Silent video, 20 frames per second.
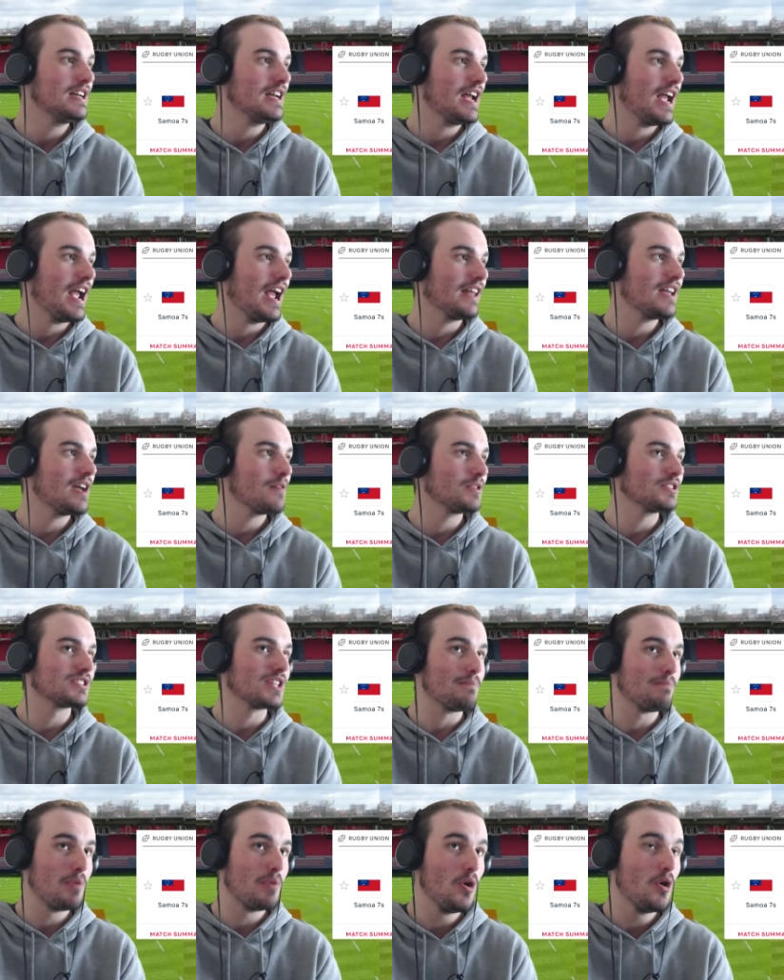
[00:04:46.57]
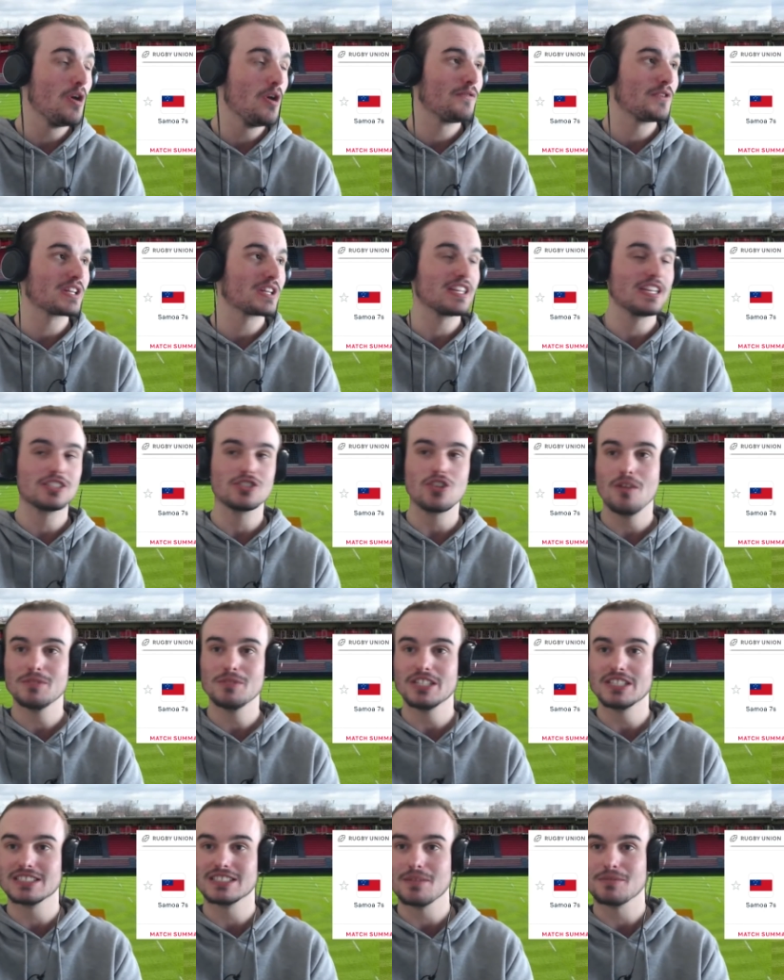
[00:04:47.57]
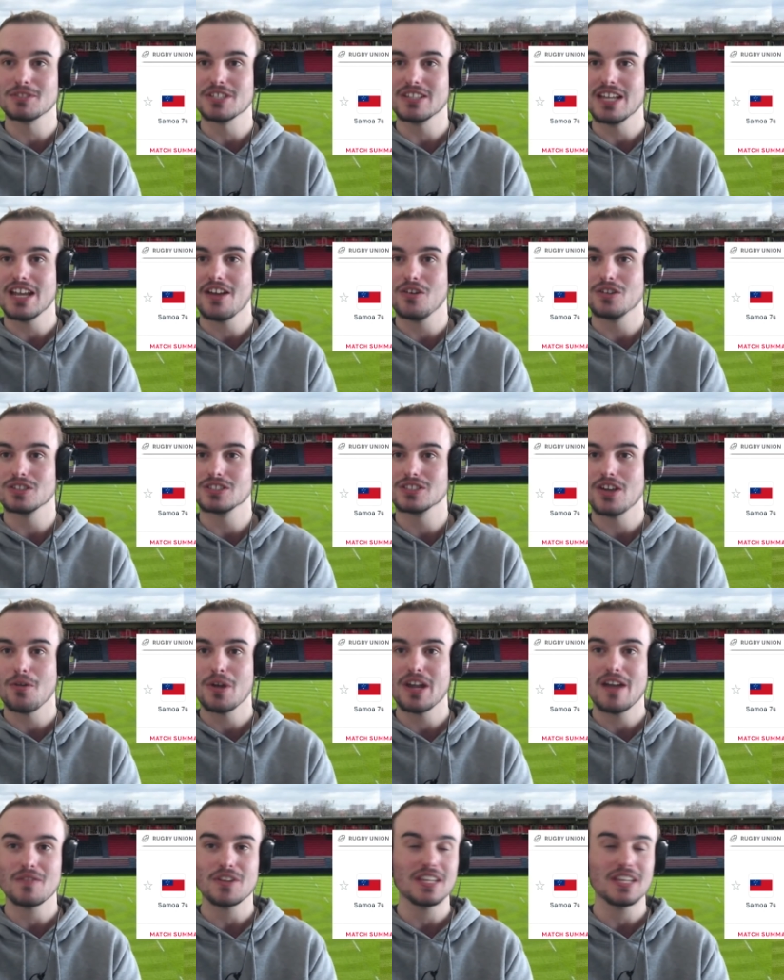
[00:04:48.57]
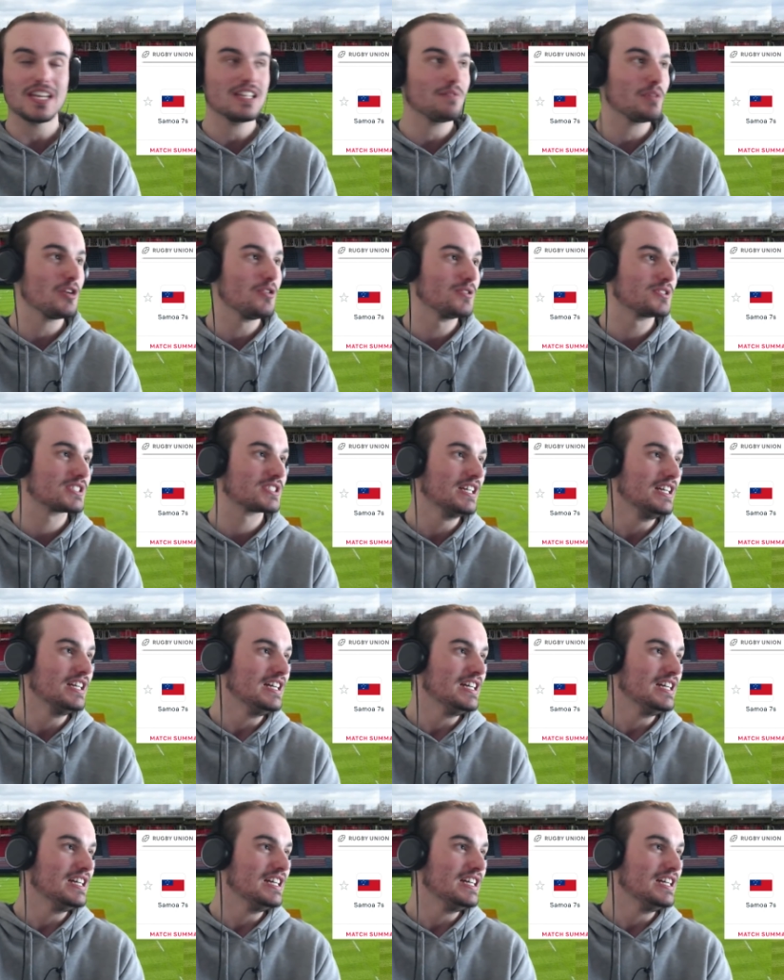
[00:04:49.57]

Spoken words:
And that was the perfectly timed interception there. And also we have got the other Blues.